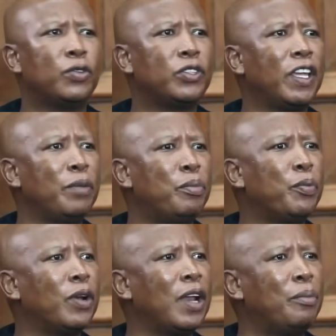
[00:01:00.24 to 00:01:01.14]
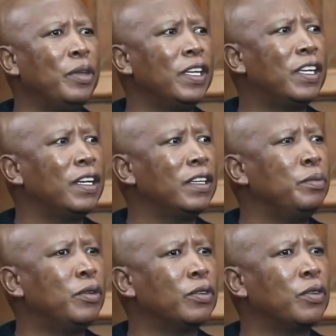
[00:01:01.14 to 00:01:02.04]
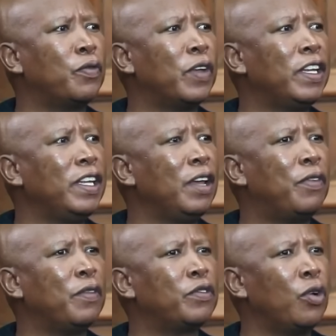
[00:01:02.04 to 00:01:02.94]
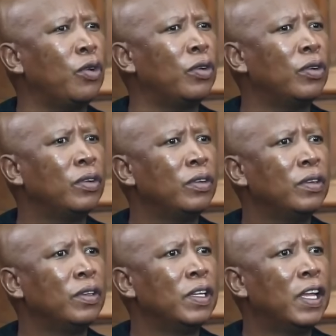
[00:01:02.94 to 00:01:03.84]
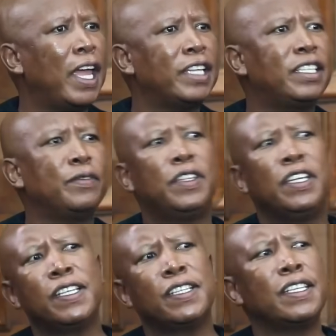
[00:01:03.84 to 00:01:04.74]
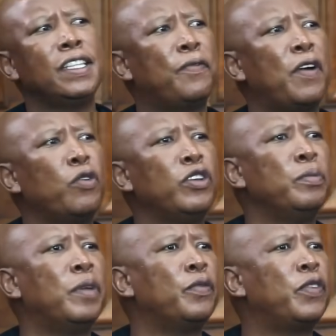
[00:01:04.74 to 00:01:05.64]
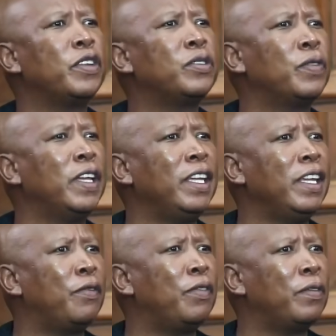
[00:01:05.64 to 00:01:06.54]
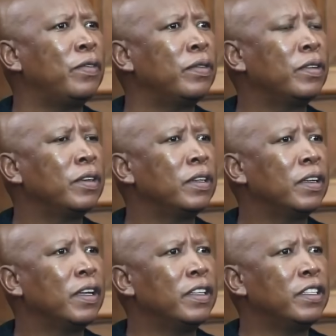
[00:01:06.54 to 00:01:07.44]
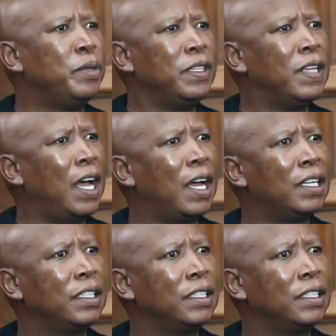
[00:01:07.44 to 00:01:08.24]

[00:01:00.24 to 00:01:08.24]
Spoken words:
to say people are being killed because of an EFF song, as if this is in the founding manifesto of the EFF, it's bizarre.